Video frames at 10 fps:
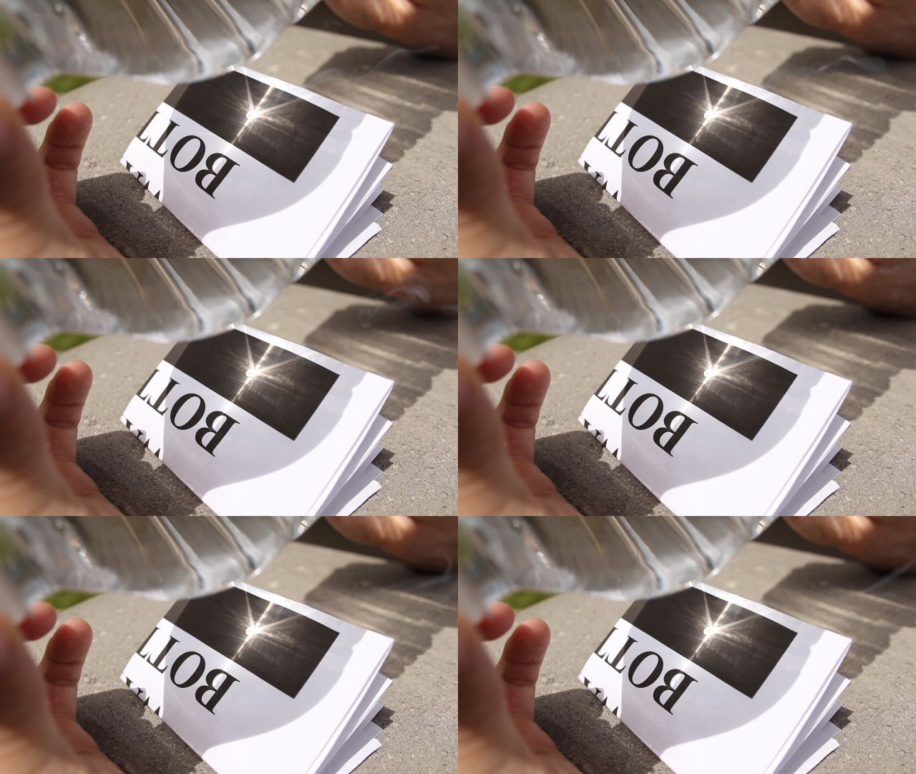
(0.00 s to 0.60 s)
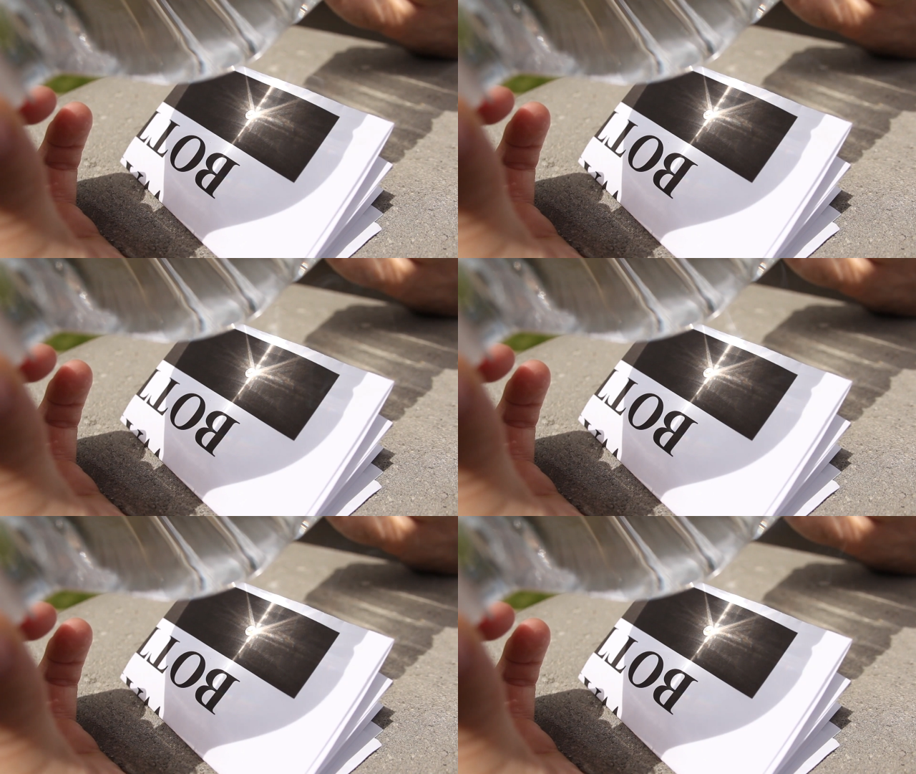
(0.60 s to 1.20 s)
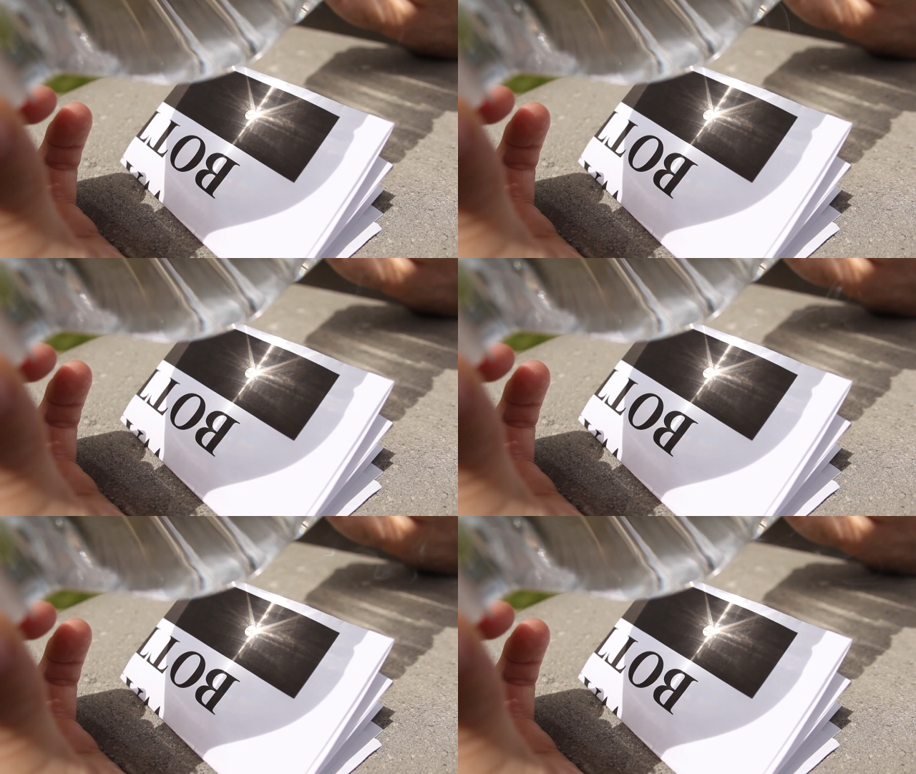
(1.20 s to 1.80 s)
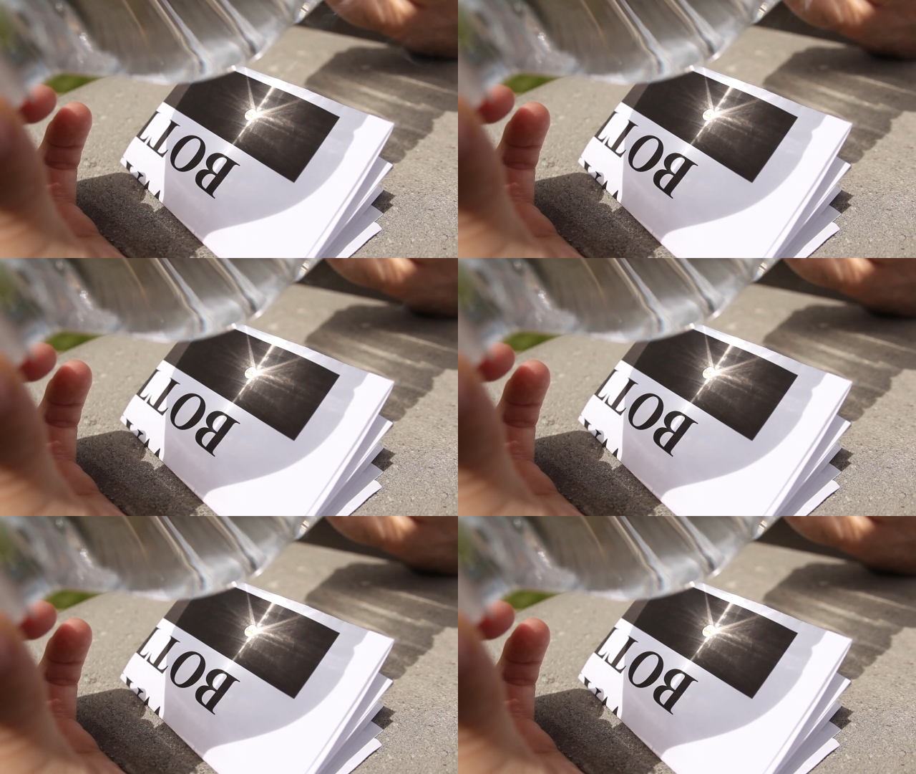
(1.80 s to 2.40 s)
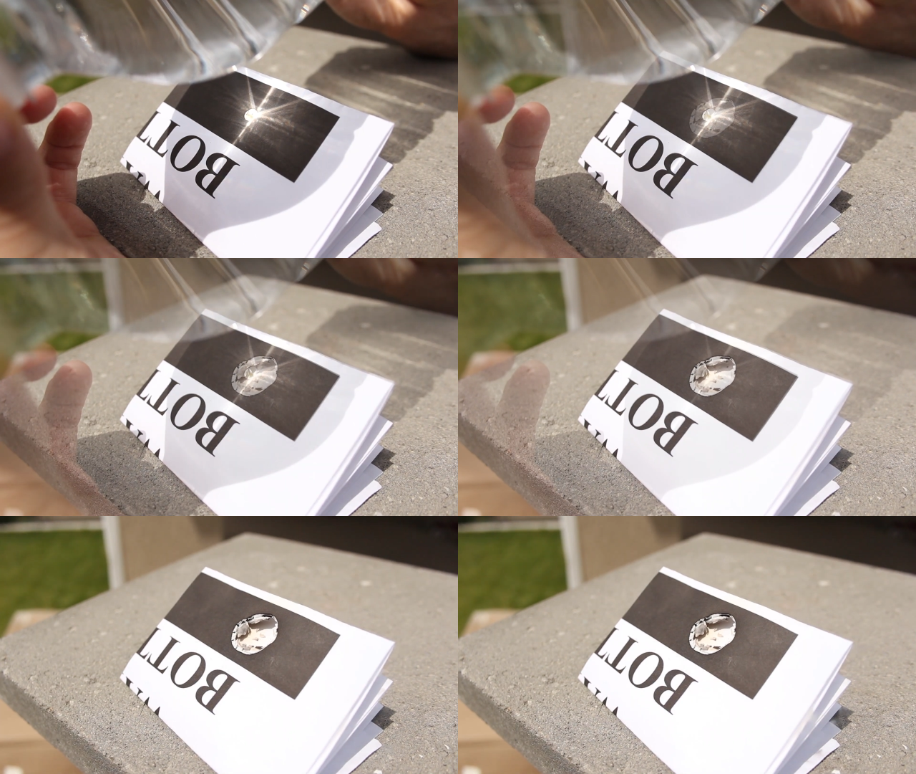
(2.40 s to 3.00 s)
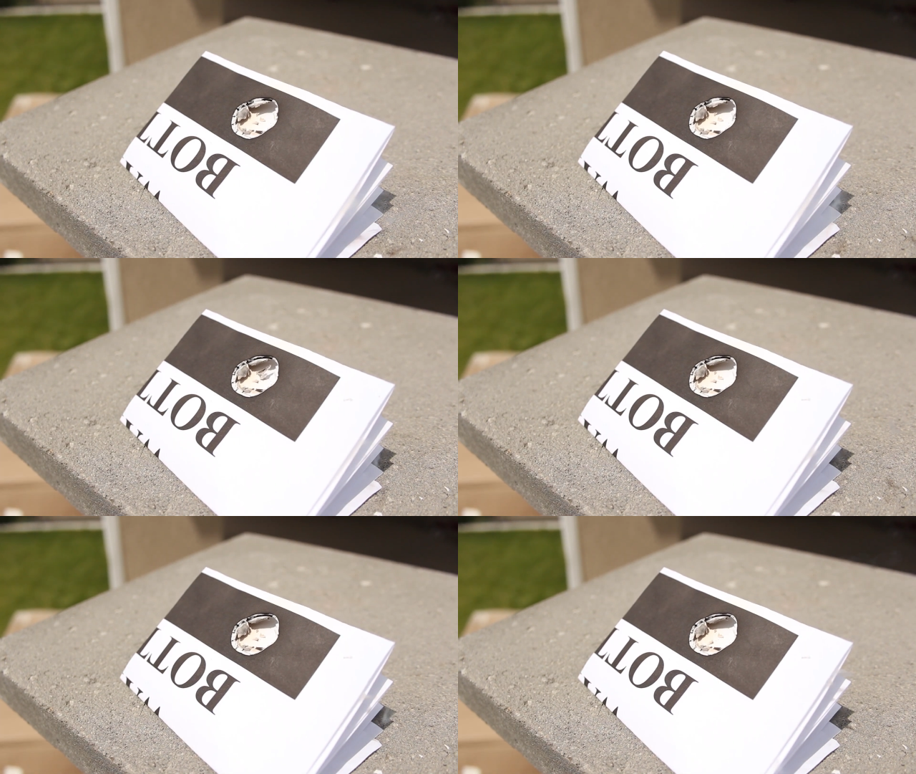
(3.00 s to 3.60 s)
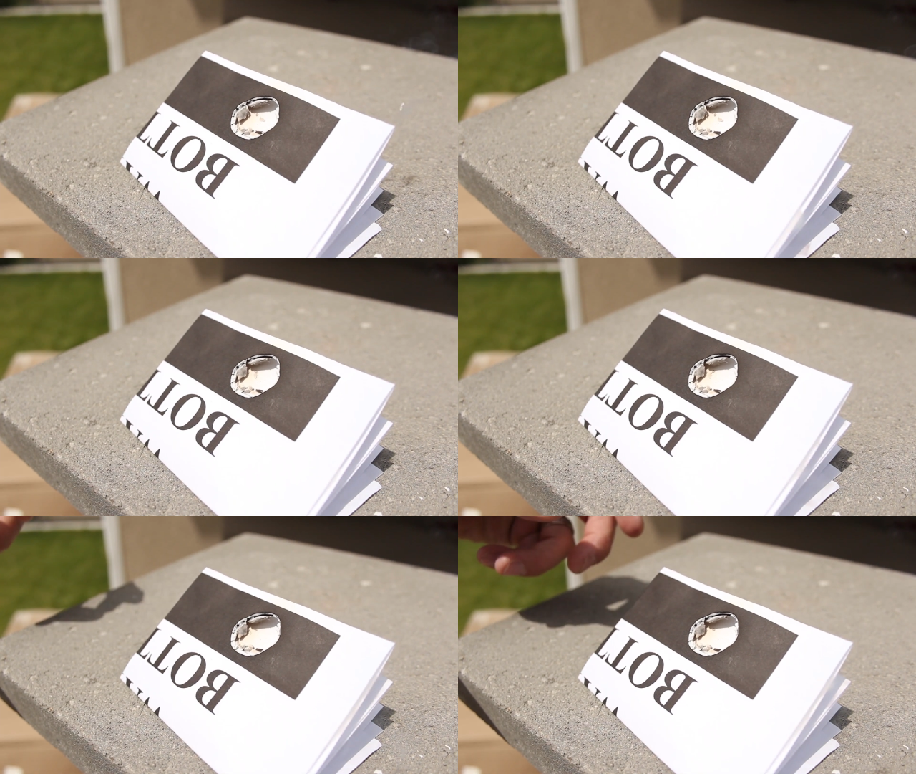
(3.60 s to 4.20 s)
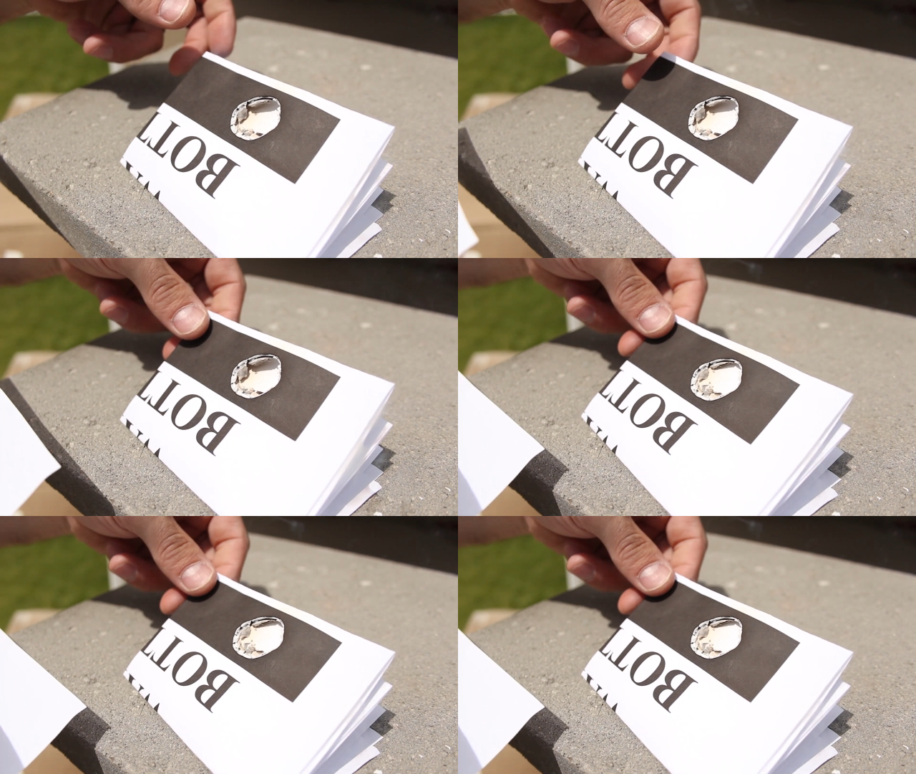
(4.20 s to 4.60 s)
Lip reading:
(no speaker visible)